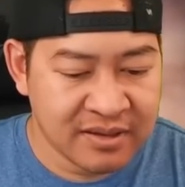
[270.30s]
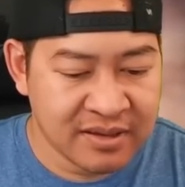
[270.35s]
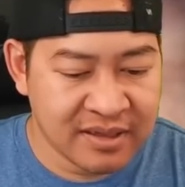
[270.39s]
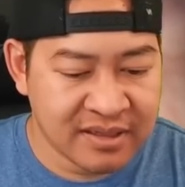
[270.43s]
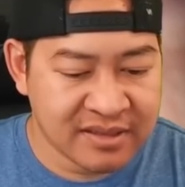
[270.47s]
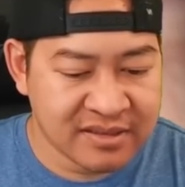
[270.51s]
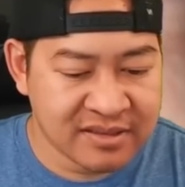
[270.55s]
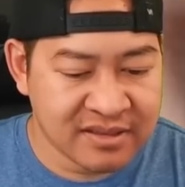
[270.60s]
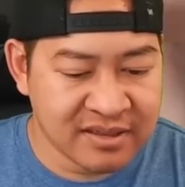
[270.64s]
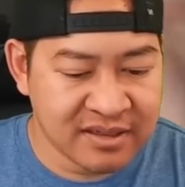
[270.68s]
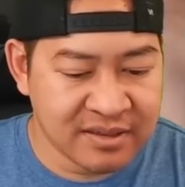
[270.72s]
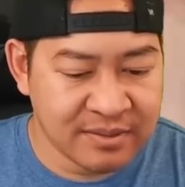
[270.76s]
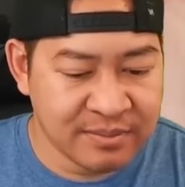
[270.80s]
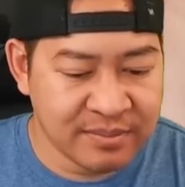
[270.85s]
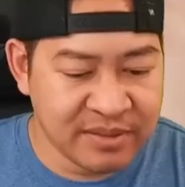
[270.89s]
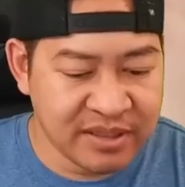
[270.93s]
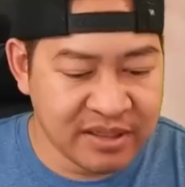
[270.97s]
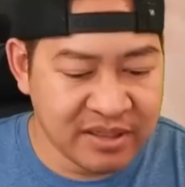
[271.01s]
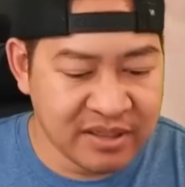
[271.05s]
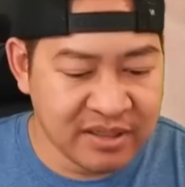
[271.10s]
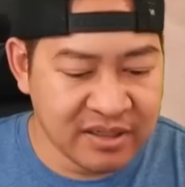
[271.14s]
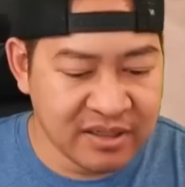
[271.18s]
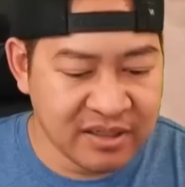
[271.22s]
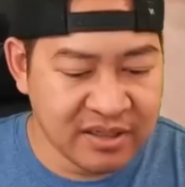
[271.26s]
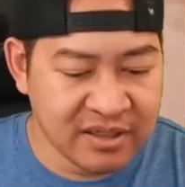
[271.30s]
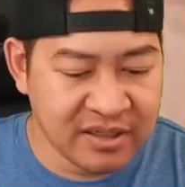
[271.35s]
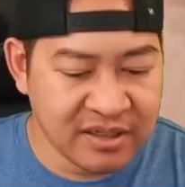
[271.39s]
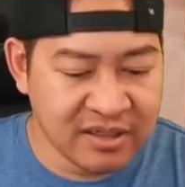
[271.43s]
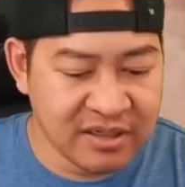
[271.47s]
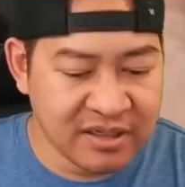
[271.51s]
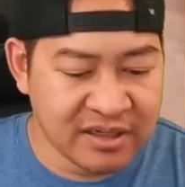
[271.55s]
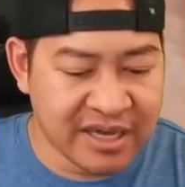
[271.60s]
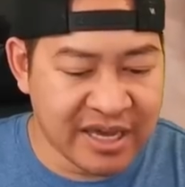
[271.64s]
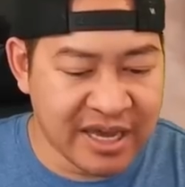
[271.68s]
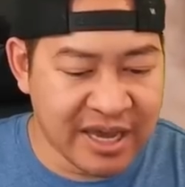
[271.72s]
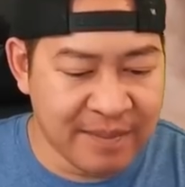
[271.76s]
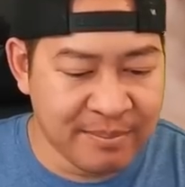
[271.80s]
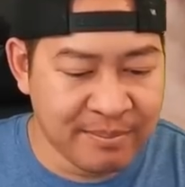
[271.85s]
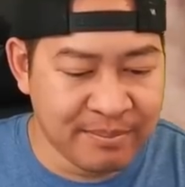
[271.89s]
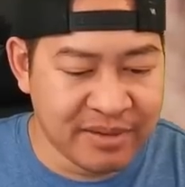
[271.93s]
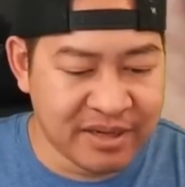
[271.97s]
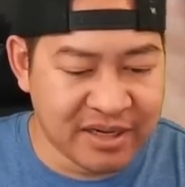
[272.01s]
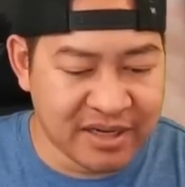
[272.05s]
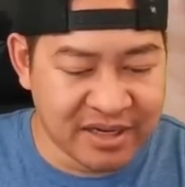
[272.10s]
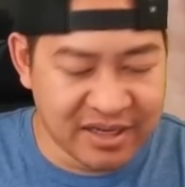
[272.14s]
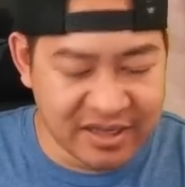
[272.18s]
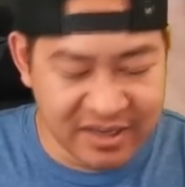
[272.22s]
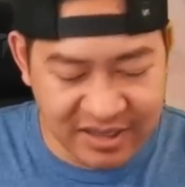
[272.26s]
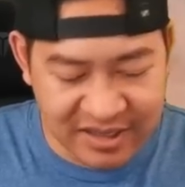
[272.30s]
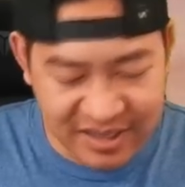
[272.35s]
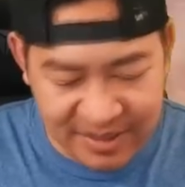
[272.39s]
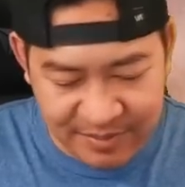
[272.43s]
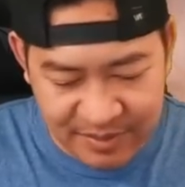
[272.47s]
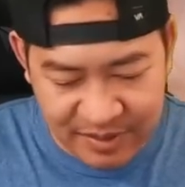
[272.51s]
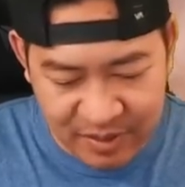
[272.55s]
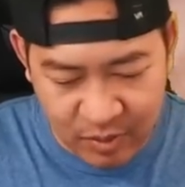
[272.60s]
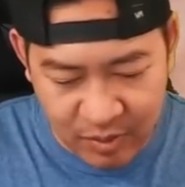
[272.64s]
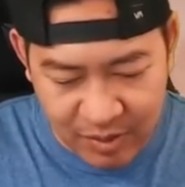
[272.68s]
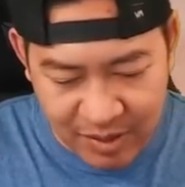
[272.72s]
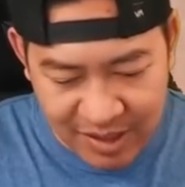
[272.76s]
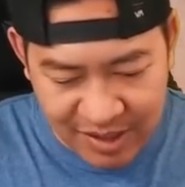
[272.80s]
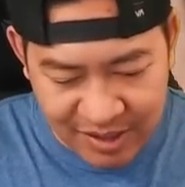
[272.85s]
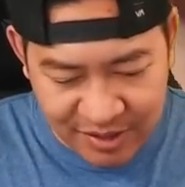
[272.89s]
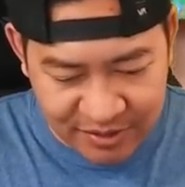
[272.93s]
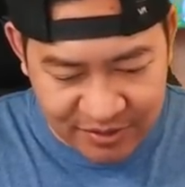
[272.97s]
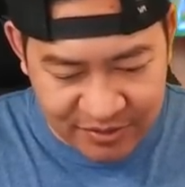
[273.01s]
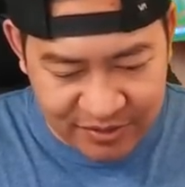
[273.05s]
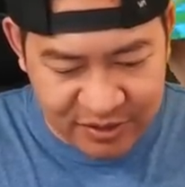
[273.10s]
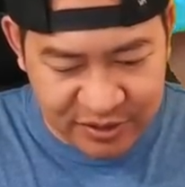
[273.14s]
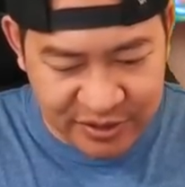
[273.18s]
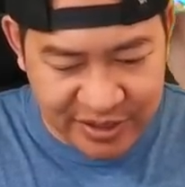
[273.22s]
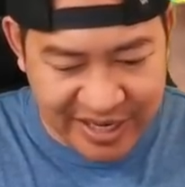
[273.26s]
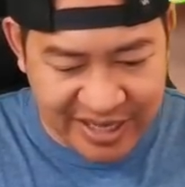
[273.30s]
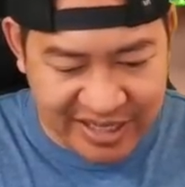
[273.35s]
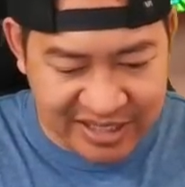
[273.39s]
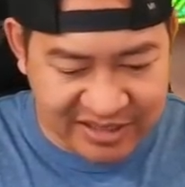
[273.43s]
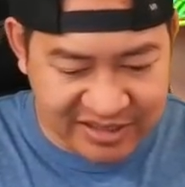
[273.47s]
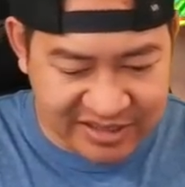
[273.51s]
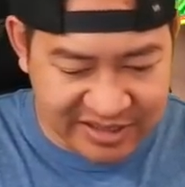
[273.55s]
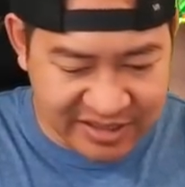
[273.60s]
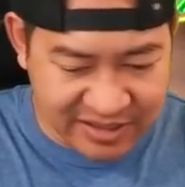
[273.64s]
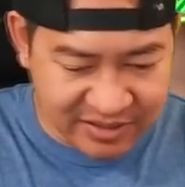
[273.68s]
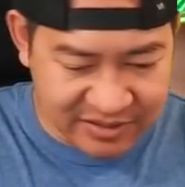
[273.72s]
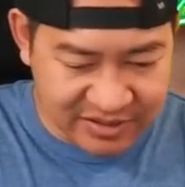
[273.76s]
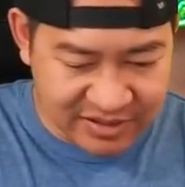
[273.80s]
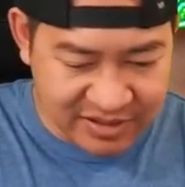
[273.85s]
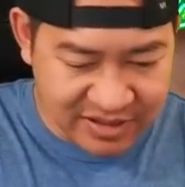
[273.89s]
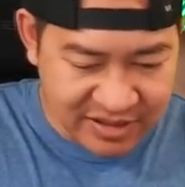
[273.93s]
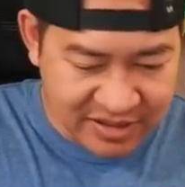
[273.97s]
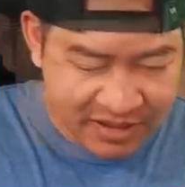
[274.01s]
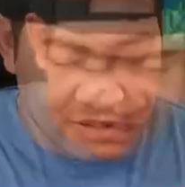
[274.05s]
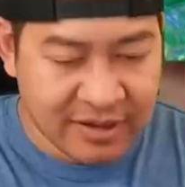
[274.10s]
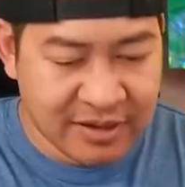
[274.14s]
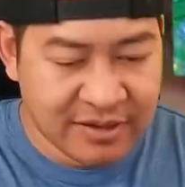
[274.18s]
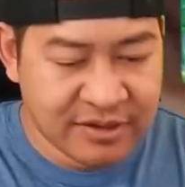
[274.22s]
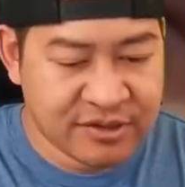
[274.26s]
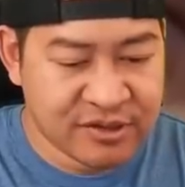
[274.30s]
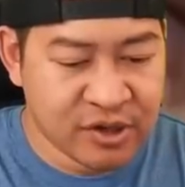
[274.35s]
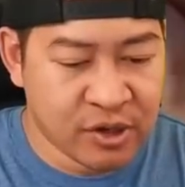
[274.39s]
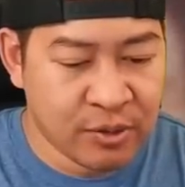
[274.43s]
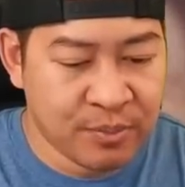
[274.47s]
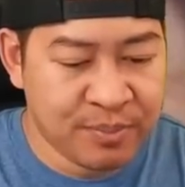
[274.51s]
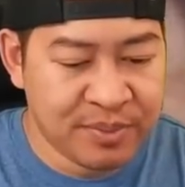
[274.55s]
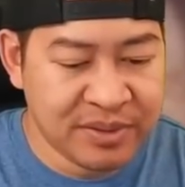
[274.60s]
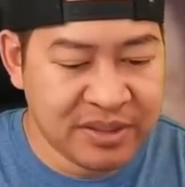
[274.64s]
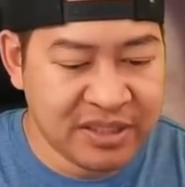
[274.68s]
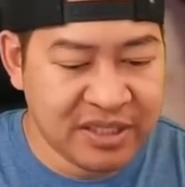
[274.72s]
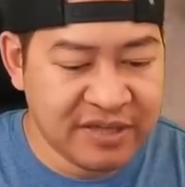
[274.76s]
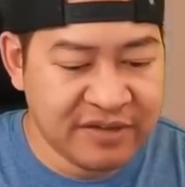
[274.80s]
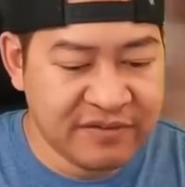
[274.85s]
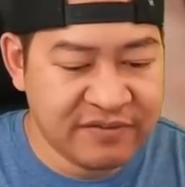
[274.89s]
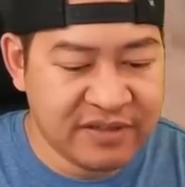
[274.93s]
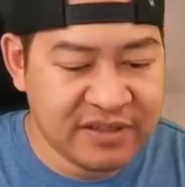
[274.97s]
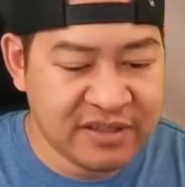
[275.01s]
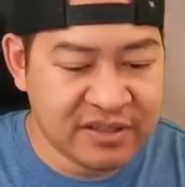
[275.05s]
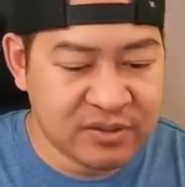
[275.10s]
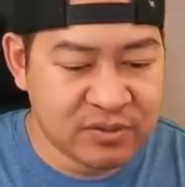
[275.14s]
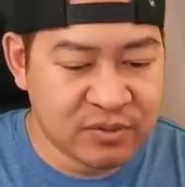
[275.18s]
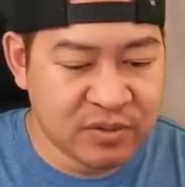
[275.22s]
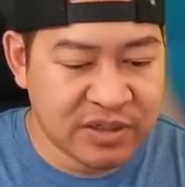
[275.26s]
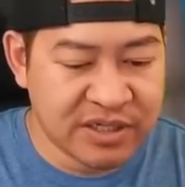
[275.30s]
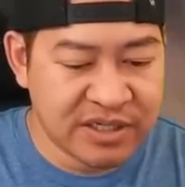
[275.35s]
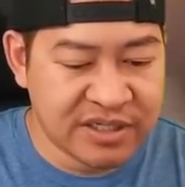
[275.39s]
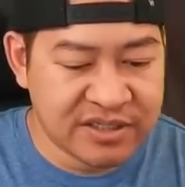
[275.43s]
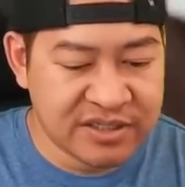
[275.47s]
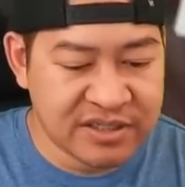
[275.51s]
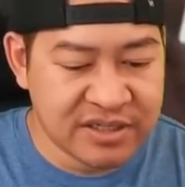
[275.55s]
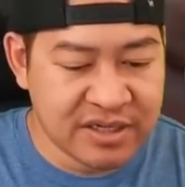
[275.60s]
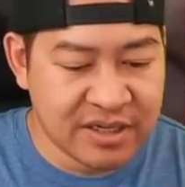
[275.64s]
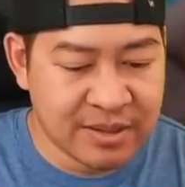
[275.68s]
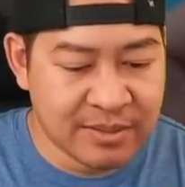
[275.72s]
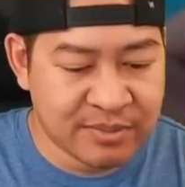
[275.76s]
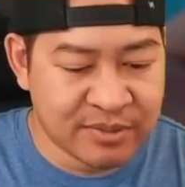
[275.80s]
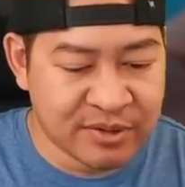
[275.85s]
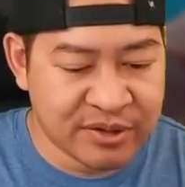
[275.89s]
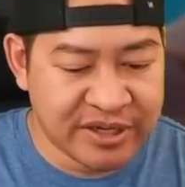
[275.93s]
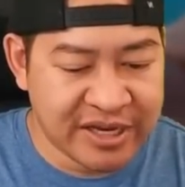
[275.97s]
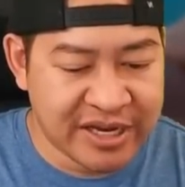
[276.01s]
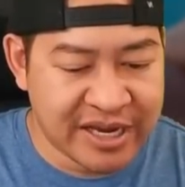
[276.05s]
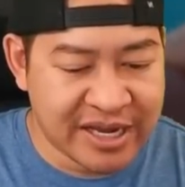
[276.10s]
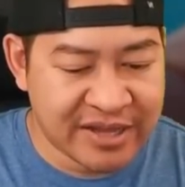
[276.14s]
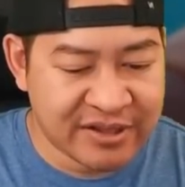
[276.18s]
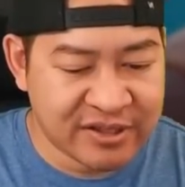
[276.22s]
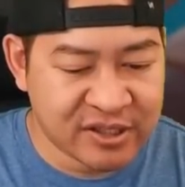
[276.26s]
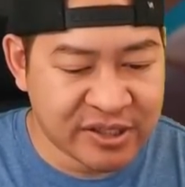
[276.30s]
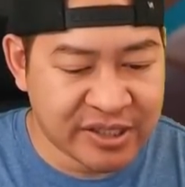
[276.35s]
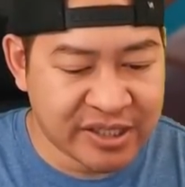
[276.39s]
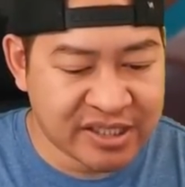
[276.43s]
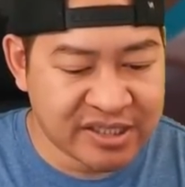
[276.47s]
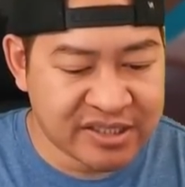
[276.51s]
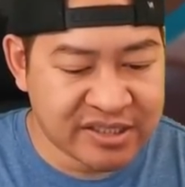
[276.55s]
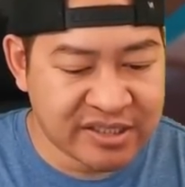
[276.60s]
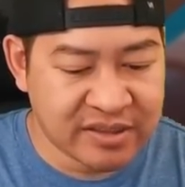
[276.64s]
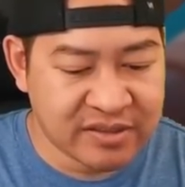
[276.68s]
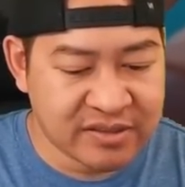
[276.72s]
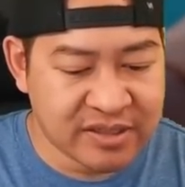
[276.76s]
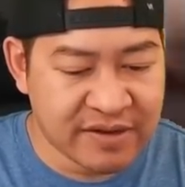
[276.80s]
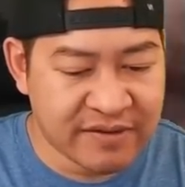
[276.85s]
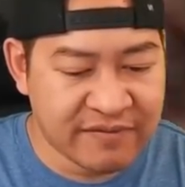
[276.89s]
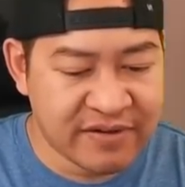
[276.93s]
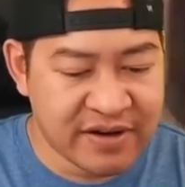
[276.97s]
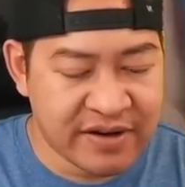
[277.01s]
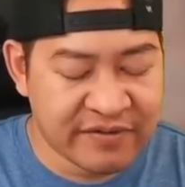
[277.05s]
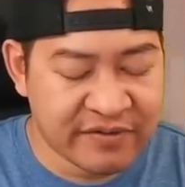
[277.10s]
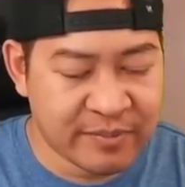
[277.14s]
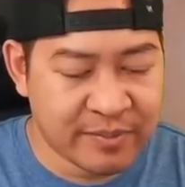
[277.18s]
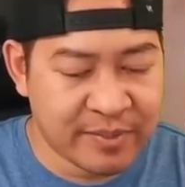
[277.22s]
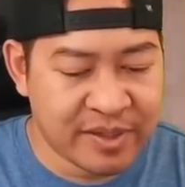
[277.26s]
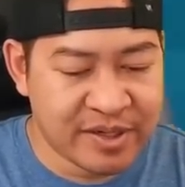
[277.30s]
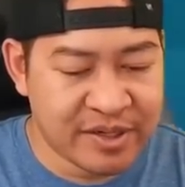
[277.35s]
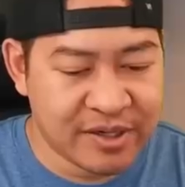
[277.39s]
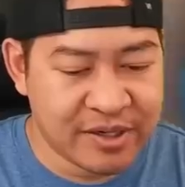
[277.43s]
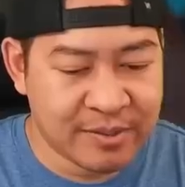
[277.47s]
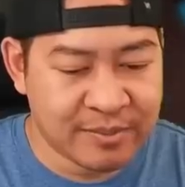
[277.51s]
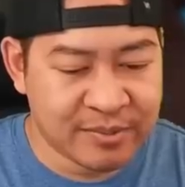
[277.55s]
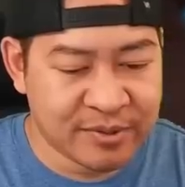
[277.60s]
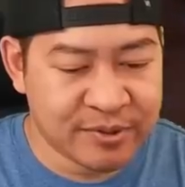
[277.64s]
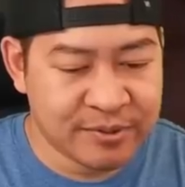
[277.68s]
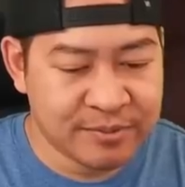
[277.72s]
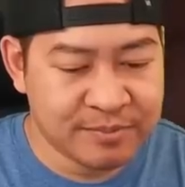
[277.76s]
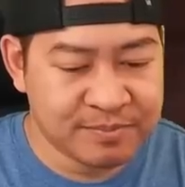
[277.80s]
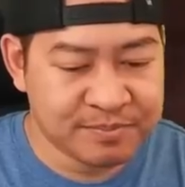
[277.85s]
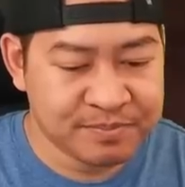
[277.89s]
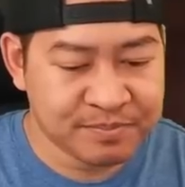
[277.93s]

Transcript: that's gonna be Kemba, Kemba Walker on the dragon scales. I don't believe this one is numbered. Yeah, the dragon scales have never been numbered.